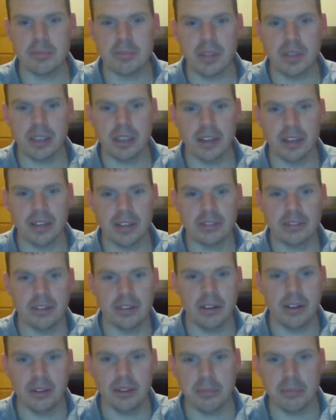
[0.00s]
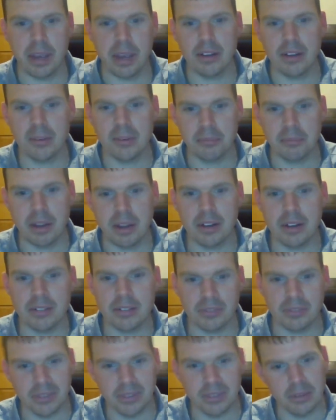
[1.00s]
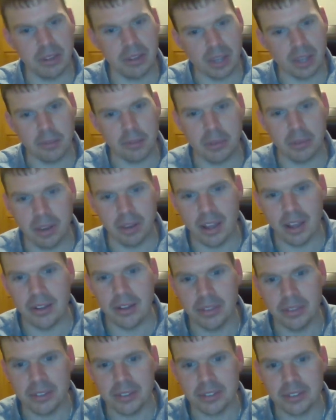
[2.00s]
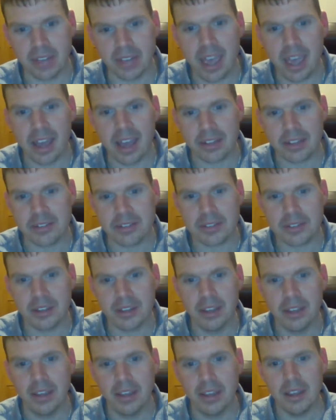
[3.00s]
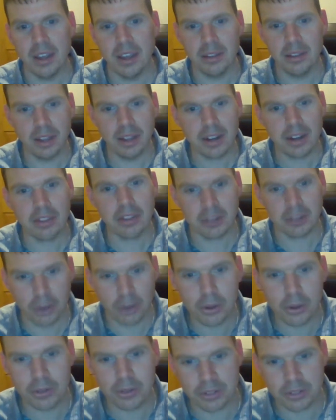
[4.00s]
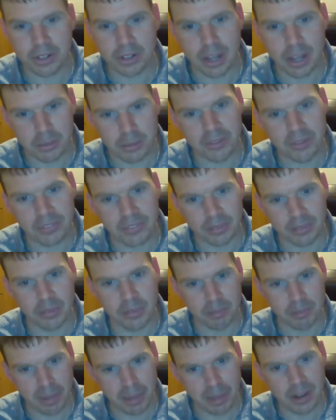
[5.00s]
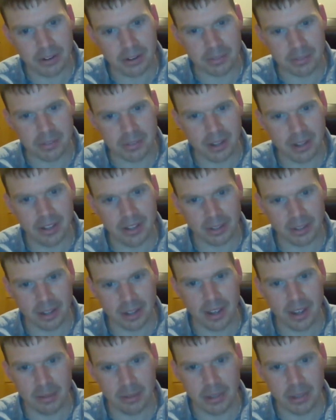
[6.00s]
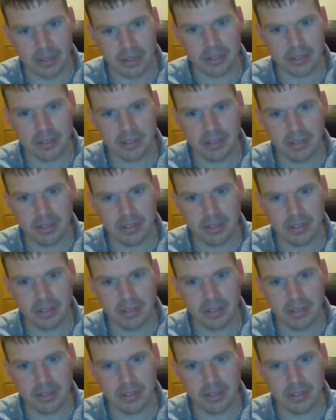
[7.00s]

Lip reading: Because, you know, the Byron Bears, if you look up and down the stats, a lot of the goals are coming from the Bears, not the Comets.